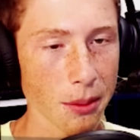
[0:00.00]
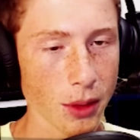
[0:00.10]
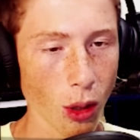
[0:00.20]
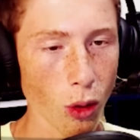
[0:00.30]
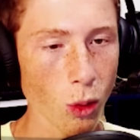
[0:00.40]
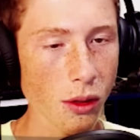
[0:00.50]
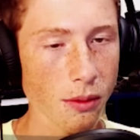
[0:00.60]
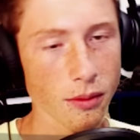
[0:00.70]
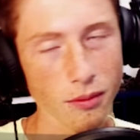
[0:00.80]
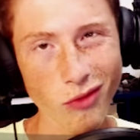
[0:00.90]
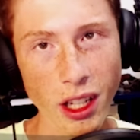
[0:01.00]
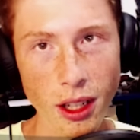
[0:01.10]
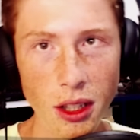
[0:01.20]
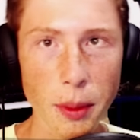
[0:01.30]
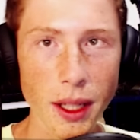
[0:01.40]
Some gold.
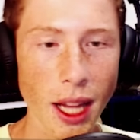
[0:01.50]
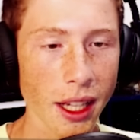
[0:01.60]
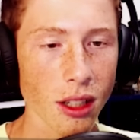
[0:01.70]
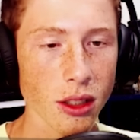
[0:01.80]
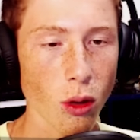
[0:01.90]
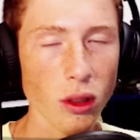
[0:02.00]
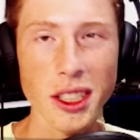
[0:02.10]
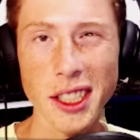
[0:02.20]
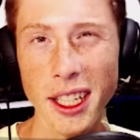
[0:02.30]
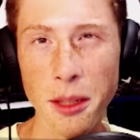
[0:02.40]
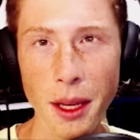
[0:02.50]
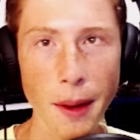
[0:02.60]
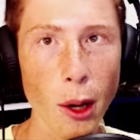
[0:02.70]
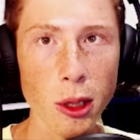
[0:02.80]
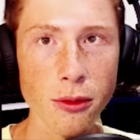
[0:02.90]
A little bit lacking on the gold because I had to
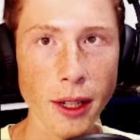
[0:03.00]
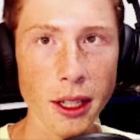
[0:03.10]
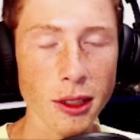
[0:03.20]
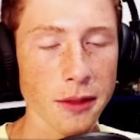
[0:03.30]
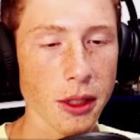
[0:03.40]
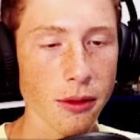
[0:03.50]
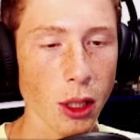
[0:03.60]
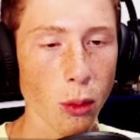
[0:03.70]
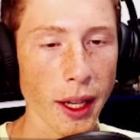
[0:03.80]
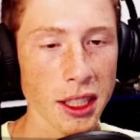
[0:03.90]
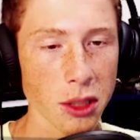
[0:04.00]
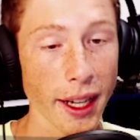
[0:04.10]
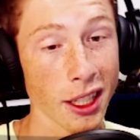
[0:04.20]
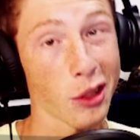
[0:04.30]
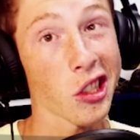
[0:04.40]
make powered rails for the railway, so
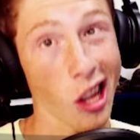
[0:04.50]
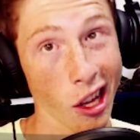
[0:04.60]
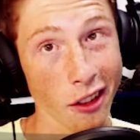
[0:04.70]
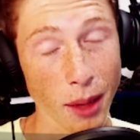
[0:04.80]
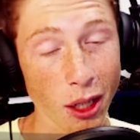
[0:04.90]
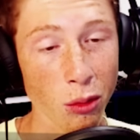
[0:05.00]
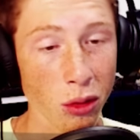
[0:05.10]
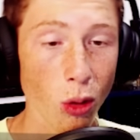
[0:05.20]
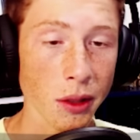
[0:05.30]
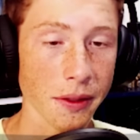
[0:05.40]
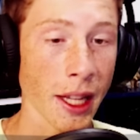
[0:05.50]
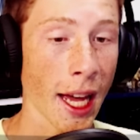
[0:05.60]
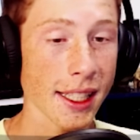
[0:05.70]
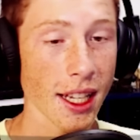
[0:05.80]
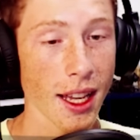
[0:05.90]
I had to use a lot of my own gold for
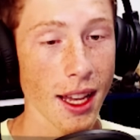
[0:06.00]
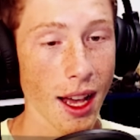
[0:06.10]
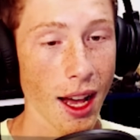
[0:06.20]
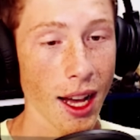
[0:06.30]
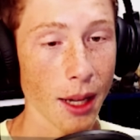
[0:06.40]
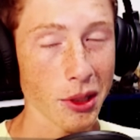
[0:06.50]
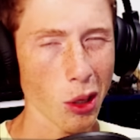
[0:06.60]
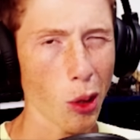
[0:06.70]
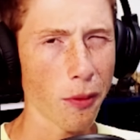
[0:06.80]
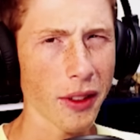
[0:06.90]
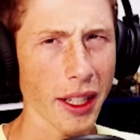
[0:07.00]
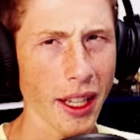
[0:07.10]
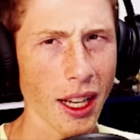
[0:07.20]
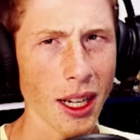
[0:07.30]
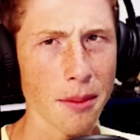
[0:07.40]
that. So
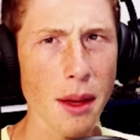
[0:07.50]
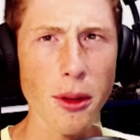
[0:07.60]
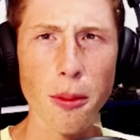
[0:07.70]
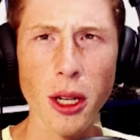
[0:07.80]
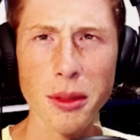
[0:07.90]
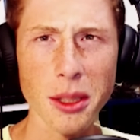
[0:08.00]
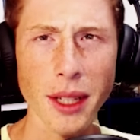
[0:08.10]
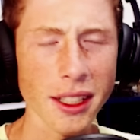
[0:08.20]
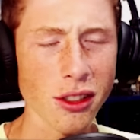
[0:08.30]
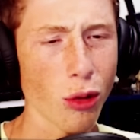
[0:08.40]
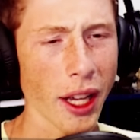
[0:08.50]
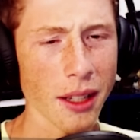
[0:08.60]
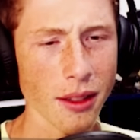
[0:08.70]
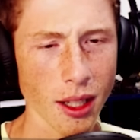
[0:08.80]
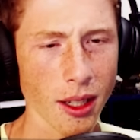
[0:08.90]
hopefully maybe I'll put up some like
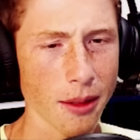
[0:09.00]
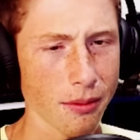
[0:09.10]
donate